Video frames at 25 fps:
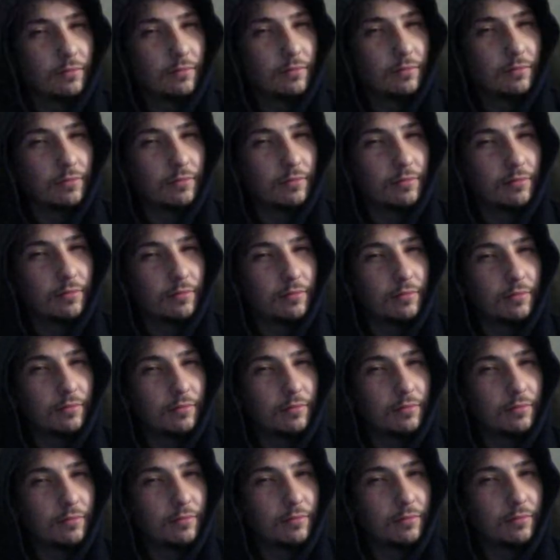
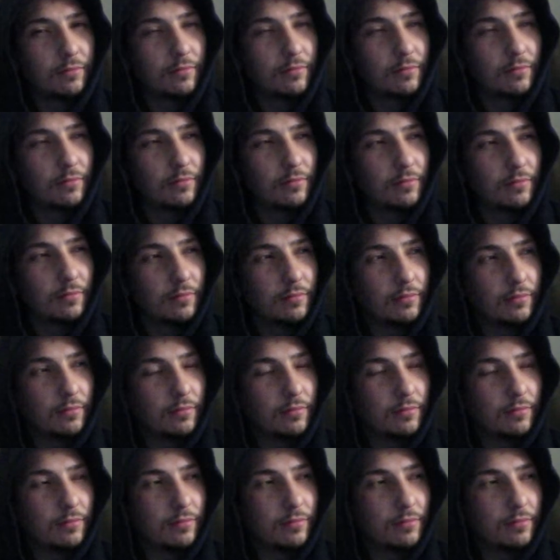
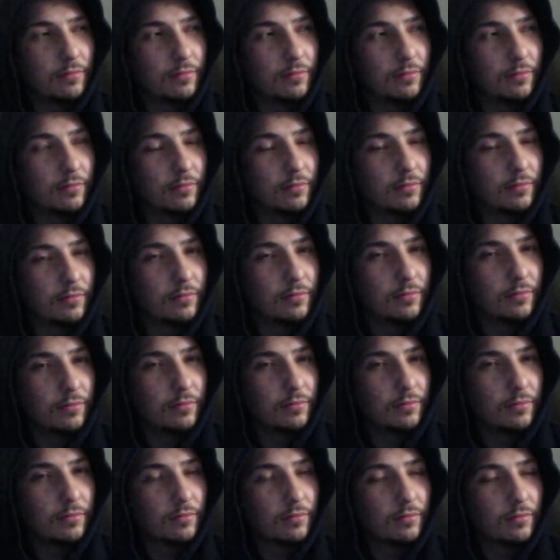
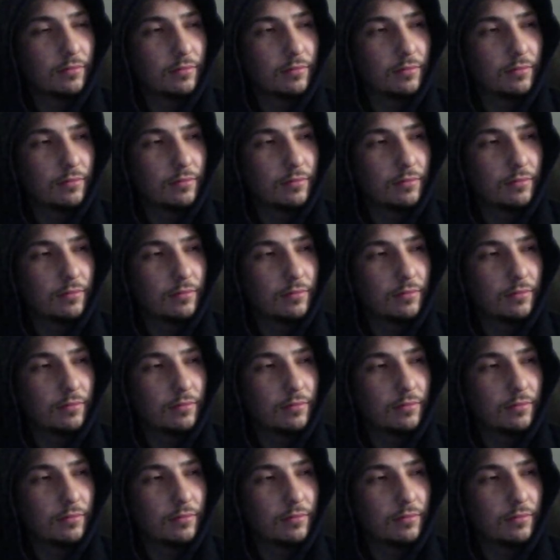The person shown says nothing.